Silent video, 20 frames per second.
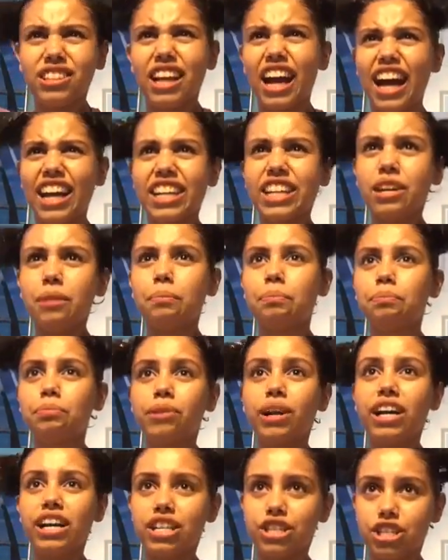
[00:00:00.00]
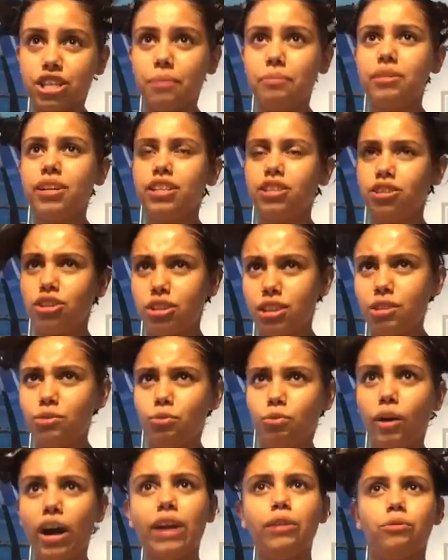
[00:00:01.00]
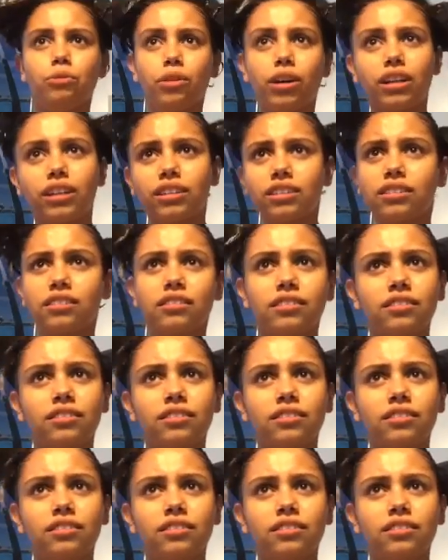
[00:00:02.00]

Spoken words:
I need a brush. Somebody took the white one.